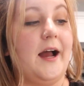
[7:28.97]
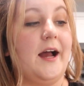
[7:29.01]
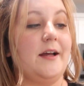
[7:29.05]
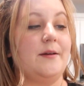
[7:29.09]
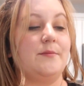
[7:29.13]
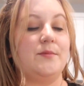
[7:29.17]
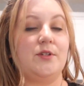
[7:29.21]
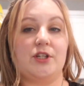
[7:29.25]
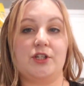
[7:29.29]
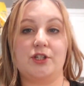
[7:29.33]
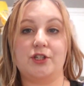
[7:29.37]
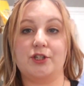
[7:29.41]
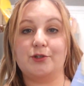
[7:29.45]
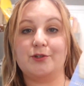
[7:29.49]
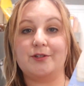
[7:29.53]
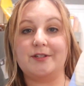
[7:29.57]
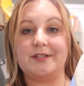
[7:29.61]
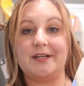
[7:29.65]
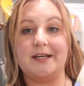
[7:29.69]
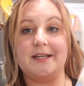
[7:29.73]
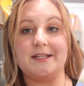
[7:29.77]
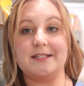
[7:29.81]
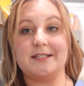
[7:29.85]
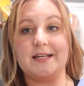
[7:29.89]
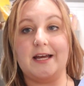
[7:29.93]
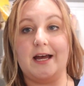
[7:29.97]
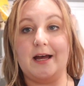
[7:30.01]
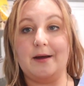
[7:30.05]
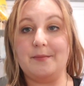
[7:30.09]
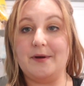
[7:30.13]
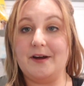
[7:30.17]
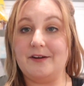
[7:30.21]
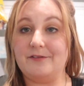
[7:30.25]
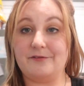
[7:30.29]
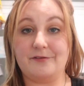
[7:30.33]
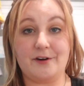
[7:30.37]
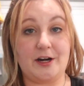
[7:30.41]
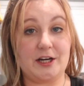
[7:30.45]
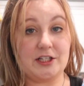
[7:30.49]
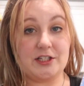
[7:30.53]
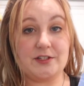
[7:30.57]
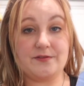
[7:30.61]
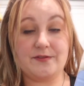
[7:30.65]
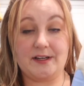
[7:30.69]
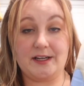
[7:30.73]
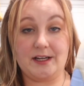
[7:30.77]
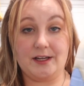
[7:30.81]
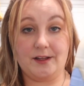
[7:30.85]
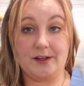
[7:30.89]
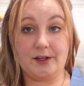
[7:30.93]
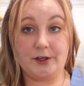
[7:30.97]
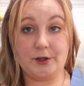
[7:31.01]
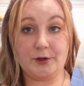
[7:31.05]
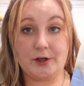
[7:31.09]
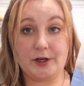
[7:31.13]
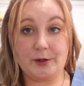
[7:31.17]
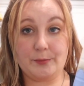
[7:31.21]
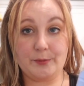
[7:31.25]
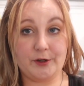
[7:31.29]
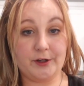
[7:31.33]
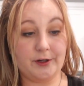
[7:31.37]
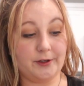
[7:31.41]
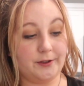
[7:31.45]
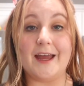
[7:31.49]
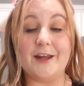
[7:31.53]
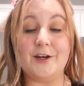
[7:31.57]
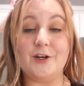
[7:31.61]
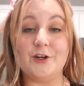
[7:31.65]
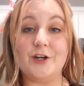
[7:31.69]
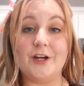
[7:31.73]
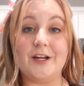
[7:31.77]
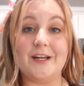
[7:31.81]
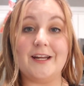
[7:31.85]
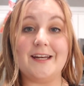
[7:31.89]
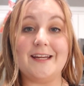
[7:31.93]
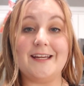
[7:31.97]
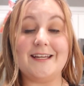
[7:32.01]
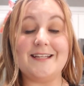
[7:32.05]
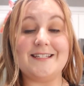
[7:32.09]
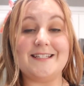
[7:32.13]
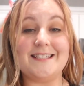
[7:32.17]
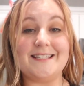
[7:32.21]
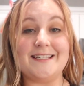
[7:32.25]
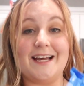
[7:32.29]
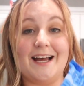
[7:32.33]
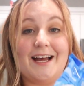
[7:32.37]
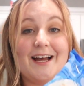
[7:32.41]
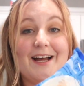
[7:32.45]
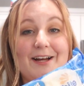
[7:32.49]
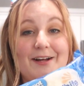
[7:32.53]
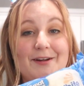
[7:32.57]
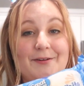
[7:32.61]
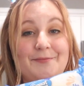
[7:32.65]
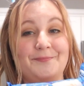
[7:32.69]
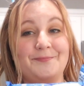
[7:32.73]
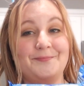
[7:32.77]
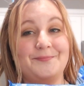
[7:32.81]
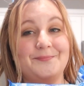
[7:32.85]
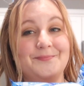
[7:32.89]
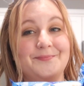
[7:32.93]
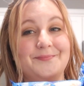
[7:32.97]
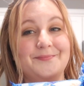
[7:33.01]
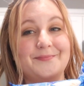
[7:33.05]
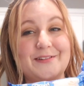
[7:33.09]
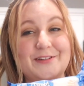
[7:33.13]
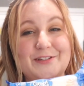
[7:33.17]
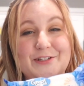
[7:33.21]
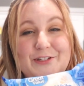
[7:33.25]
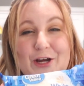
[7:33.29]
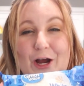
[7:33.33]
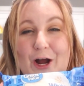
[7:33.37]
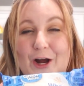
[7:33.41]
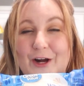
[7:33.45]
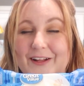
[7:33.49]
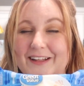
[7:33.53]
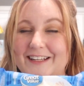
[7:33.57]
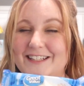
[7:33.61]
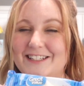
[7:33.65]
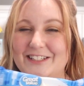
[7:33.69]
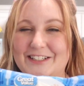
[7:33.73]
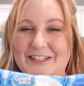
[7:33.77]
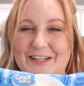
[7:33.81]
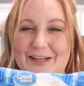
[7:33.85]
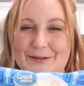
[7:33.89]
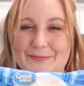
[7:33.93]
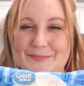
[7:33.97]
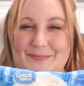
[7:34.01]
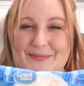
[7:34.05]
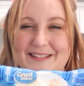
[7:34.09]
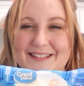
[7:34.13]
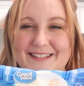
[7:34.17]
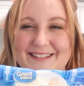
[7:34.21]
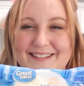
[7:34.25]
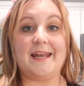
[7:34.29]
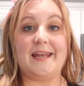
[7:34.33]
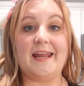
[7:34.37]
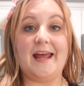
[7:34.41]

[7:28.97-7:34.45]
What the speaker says: I'm just using some French vanilla creamer. And you're gonna need some chocolate chips.